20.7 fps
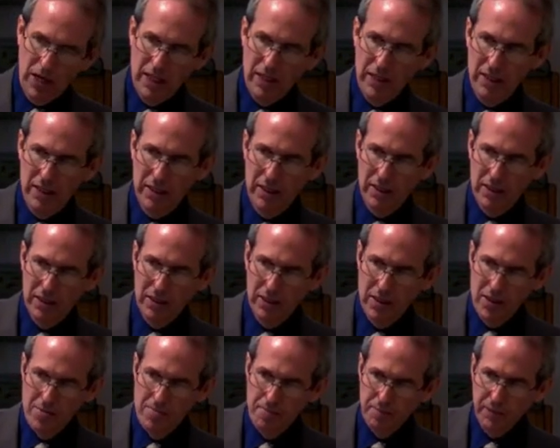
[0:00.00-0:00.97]
it,
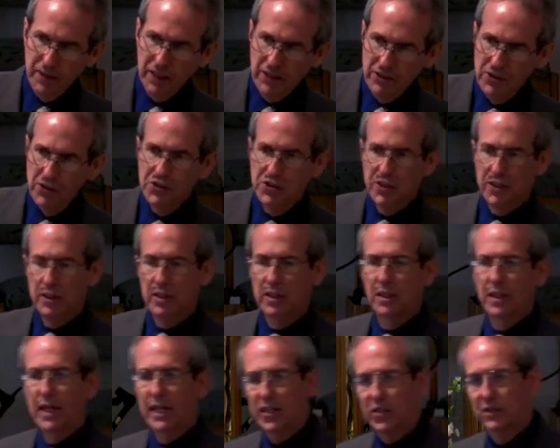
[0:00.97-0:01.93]
use it in the
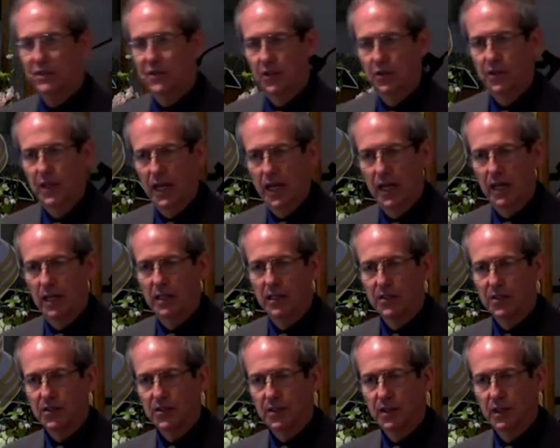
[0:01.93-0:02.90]
next few
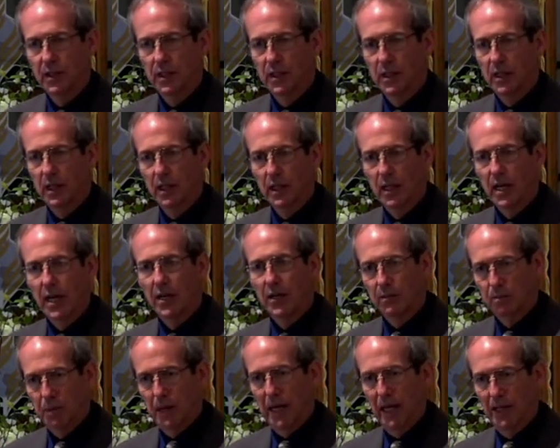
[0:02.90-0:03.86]
days and not
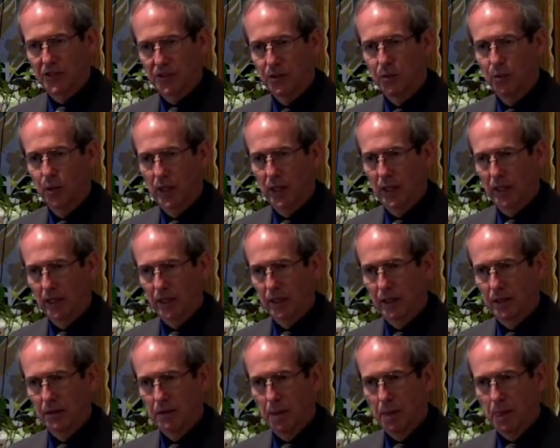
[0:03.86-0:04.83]
past a week.
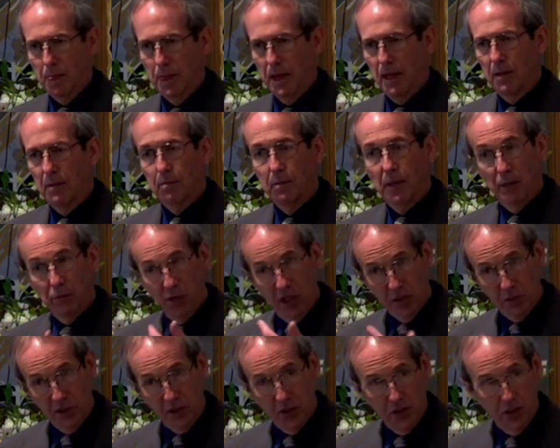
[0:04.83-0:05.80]
That brings me
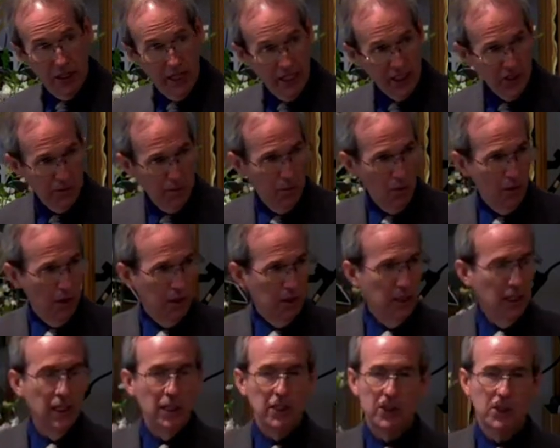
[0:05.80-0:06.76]
to the next point.
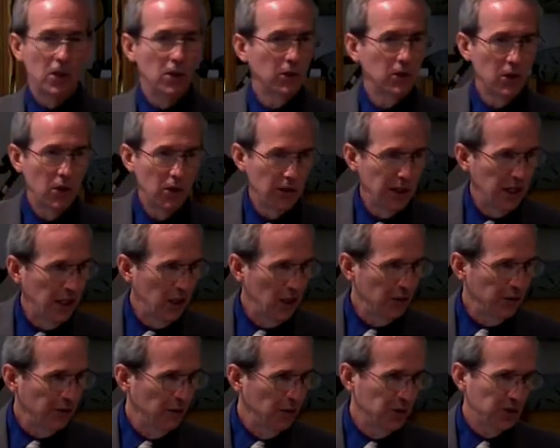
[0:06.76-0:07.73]
Don't go to the health
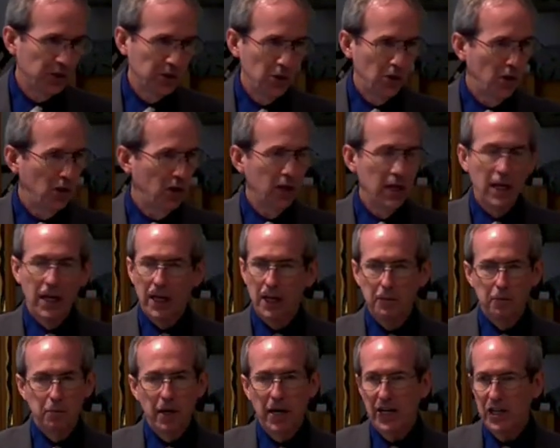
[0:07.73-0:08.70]
food store and
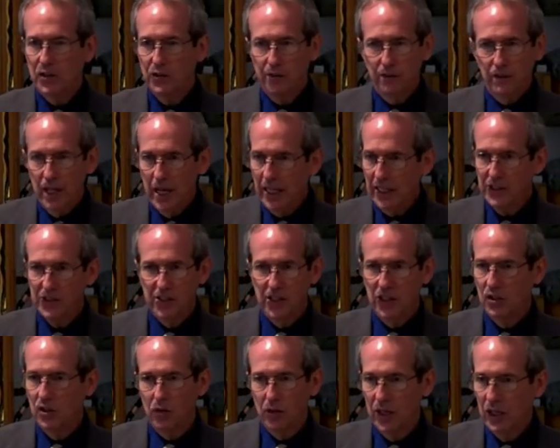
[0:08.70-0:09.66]
buy your flaxseed
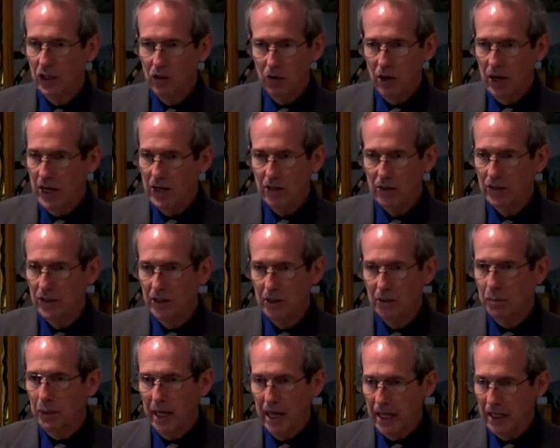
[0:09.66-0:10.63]
already ground in a
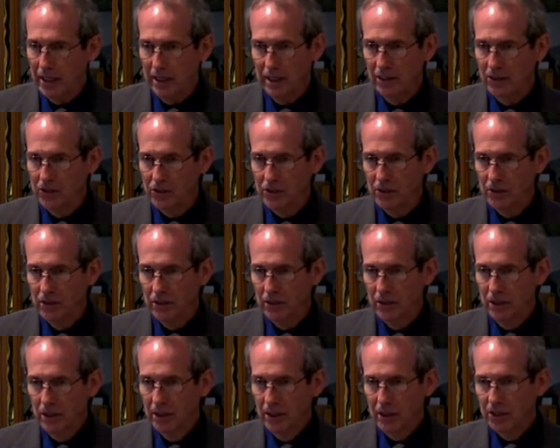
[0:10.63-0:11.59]
package
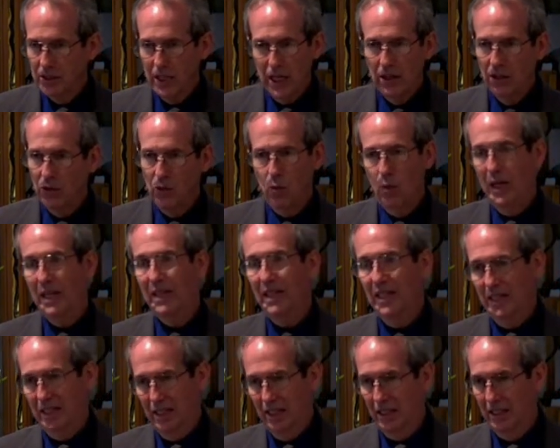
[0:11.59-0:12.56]
because I don't know when they
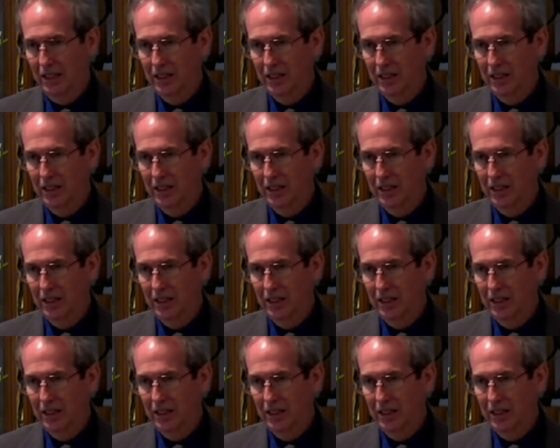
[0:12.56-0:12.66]
did it.